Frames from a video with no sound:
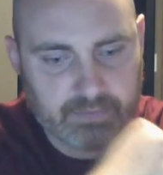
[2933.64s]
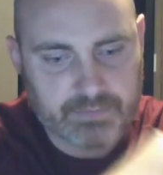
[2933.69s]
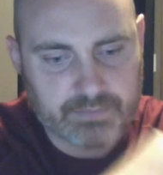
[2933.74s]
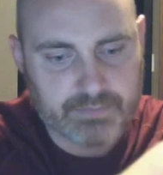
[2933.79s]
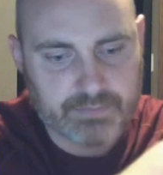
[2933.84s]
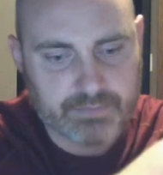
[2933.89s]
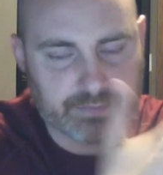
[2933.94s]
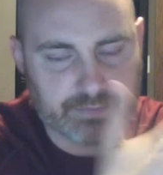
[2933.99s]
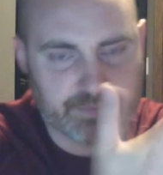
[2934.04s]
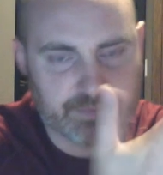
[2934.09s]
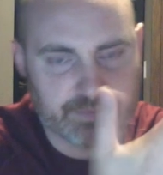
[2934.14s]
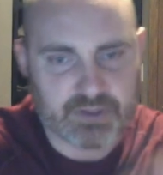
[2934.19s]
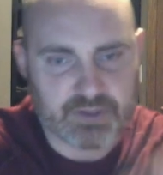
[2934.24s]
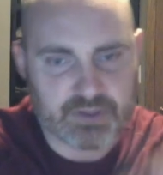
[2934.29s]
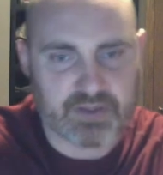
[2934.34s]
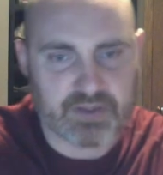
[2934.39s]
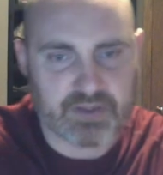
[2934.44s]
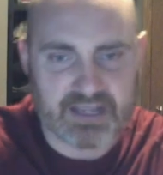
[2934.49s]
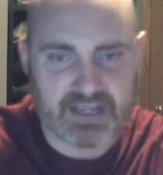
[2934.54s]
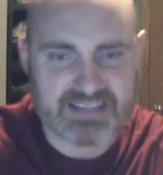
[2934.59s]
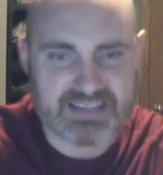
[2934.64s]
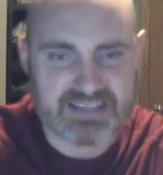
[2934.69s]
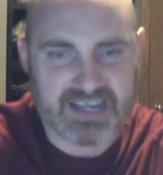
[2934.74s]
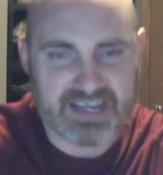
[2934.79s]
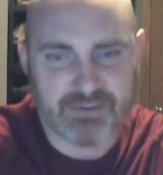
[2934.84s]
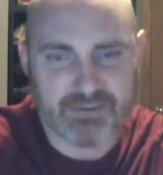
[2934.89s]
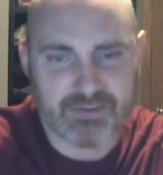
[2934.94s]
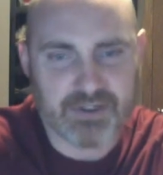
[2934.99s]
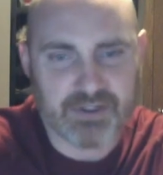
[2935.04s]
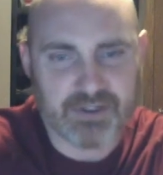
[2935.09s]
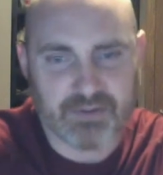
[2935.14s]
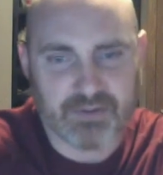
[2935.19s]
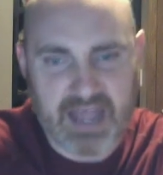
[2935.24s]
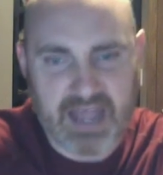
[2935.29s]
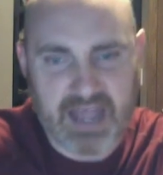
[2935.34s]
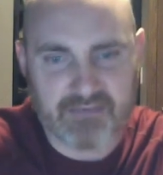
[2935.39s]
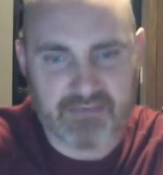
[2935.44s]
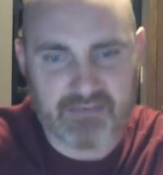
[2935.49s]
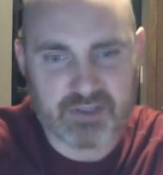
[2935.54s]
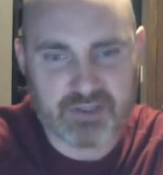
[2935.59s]
So yeah, I really don't have
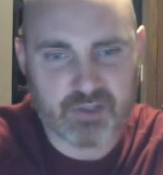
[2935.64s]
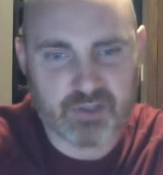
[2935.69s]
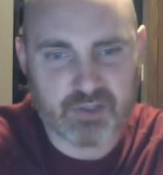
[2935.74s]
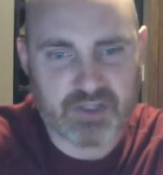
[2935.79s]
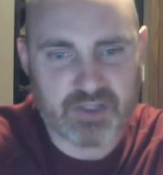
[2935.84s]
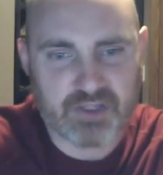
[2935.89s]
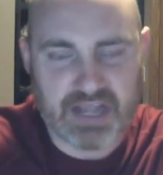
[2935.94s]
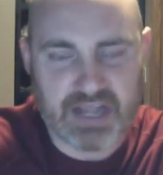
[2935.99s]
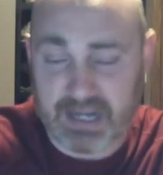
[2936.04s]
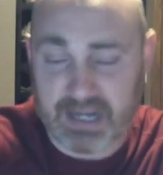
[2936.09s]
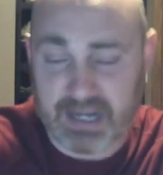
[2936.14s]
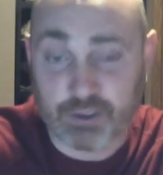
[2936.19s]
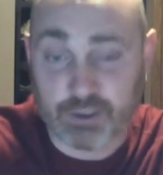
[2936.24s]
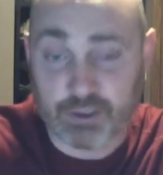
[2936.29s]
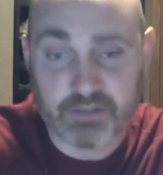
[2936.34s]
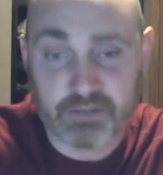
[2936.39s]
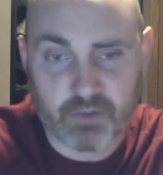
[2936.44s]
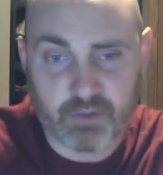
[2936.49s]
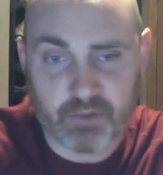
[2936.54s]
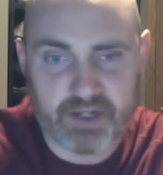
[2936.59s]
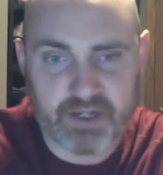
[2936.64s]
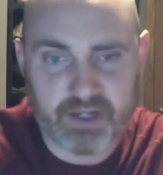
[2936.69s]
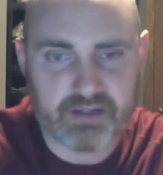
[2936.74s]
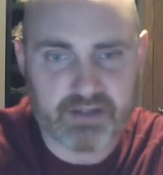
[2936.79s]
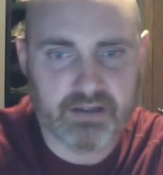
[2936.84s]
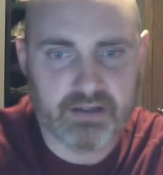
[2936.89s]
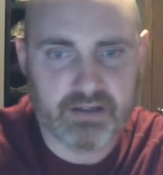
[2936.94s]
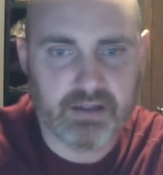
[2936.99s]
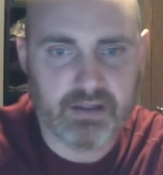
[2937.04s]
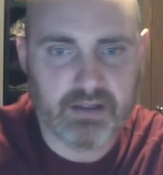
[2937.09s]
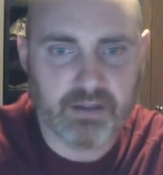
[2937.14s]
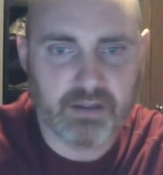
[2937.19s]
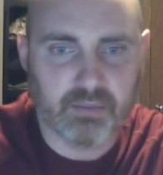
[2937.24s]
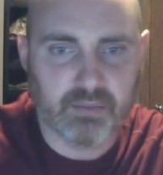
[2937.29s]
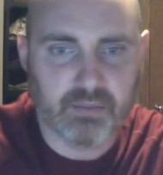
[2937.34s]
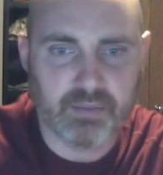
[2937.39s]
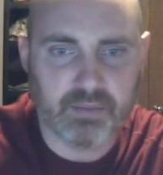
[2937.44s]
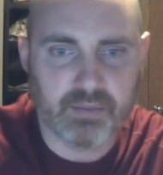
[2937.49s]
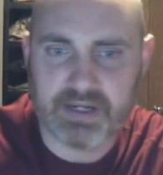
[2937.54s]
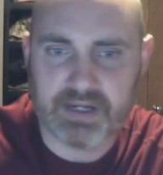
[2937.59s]
too much. I look for it,
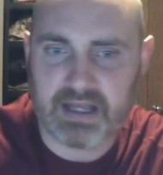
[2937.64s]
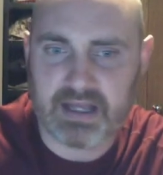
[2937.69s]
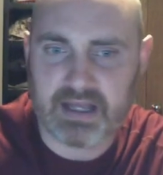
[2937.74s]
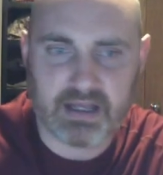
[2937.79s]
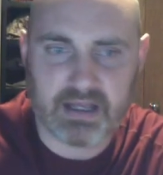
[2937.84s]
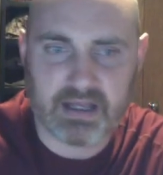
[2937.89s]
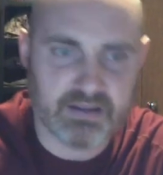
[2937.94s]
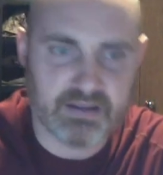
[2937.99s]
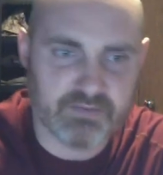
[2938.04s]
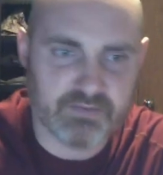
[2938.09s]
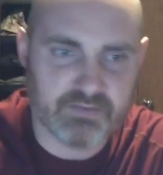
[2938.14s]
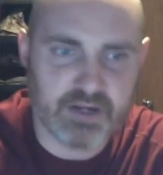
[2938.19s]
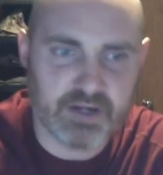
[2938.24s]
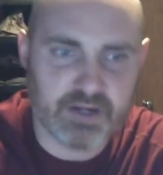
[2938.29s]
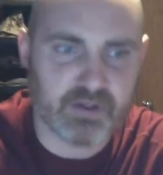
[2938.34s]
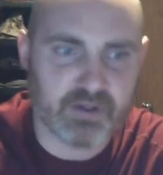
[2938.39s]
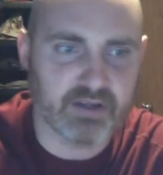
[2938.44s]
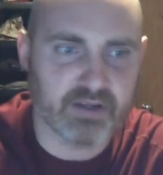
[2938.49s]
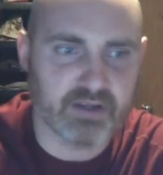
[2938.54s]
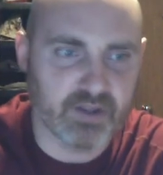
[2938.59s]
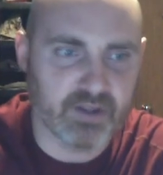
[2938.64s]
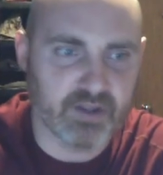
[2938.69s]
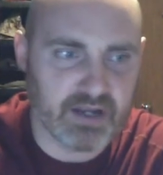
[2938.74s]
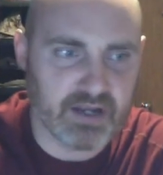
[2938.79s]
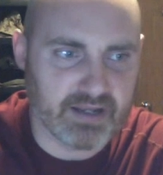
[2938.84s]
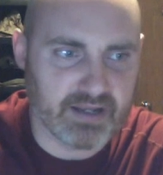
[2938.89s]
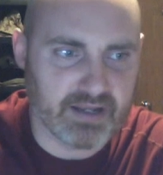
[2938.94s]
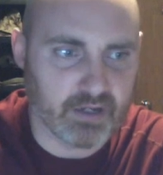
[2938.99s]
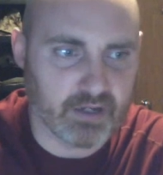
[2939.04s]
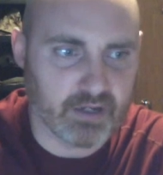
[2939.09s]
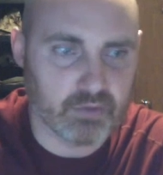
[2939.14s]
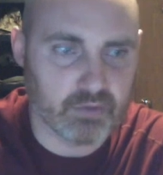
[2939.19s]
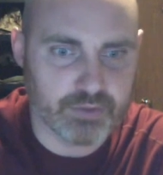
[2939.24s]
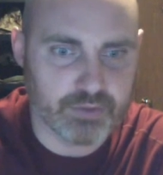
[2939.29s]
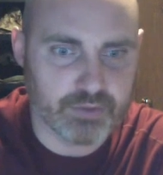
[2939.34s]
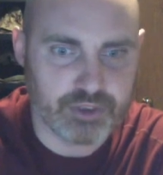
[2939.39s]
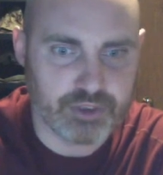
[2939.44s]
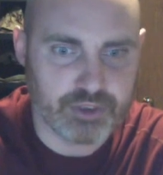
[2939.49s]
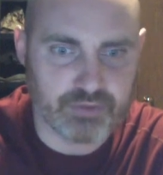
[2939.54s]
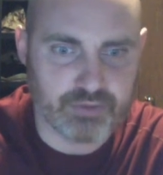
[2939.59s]
but very rarely do I like, oh shoot,
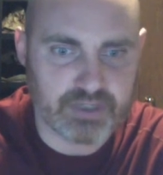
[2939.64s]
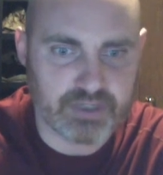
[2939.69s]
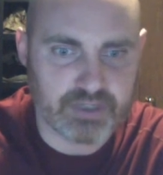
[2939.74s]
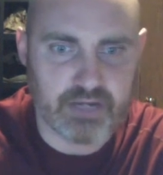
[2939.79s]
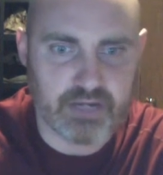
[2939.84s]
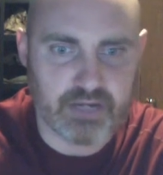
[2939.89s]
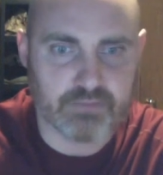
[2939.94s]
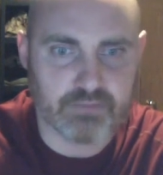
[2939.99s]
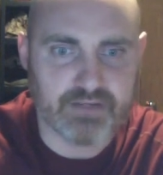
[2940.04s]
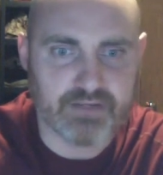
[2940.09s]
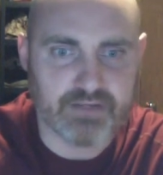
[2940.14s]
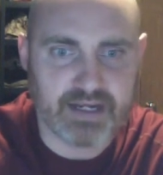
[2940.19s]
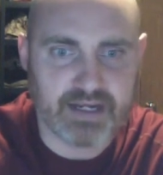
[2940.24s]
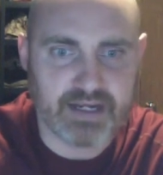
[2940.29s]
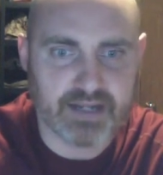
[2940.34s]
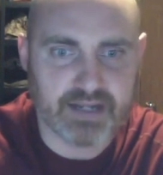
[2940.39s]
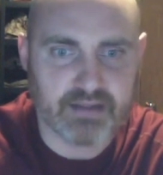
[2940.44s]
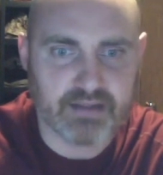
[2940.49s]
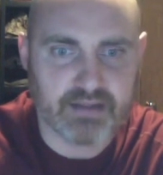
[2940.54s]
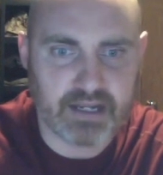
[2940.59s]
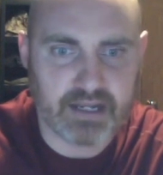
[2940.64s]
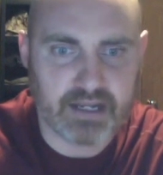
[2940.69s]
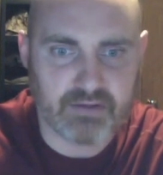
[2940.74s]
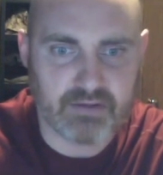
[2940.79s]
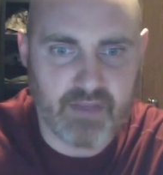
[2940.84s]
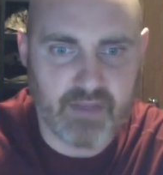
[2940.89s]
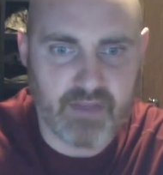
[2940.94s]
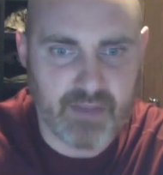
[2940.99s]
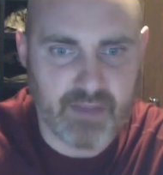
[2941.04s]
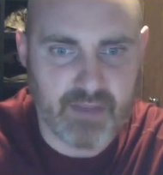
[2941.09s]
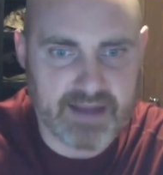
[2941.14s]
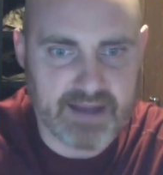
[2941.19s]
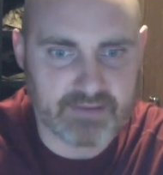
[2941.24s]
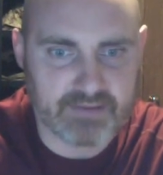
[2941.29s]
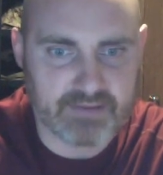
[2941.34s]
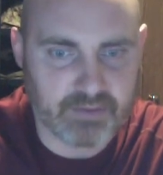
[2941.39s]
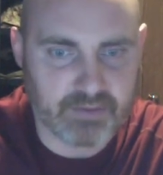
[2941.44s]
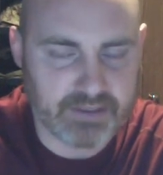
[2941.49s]
I overfit. I gotta run that back a little bit.